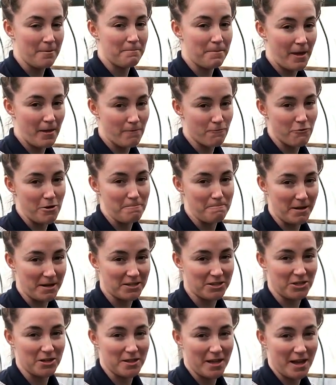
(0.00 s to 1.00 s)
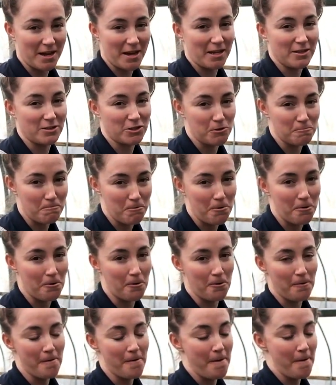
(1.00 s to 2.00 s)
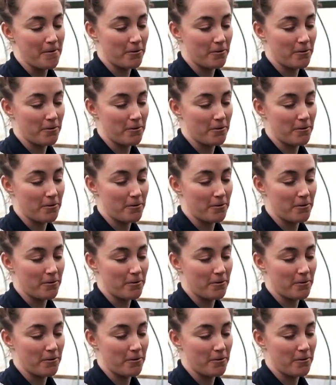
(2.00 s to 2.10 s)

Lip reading: peat-free mixture that can support